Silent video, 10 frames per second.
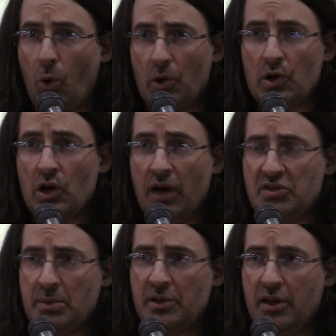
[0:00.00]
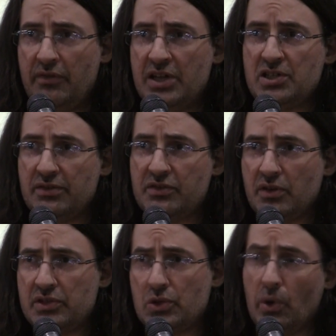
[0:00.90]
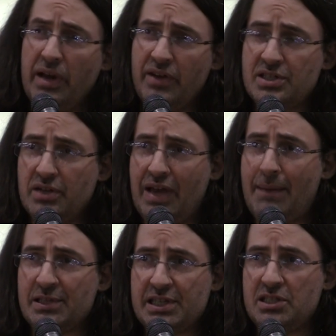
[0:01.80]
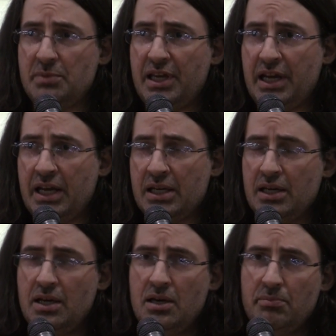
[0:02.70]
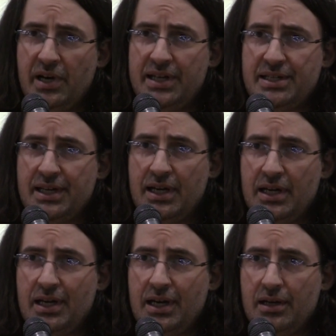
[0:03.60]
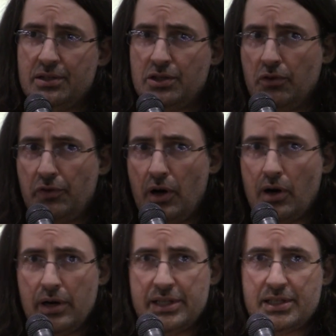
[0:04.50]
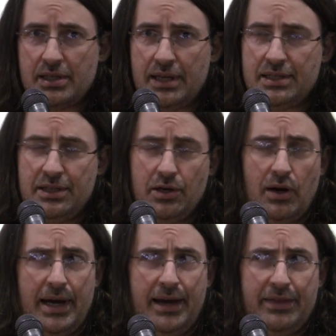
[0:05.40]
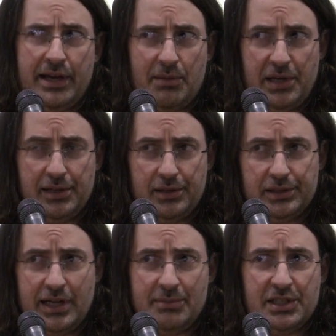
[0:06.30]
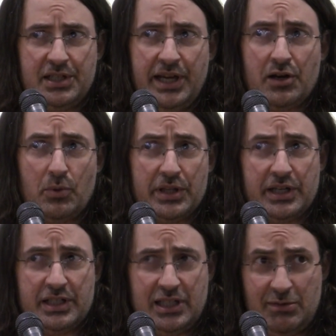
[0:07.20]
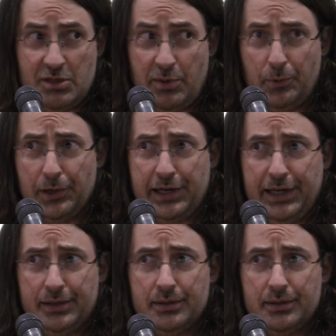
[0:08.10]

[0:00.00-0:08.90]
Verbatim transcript: order of some of the events, of story events that have happened since the beginning. But uh, uh, so far, it's, it, you know, I, I, think I'd be a little dumb to tinker with it. It seems to be working.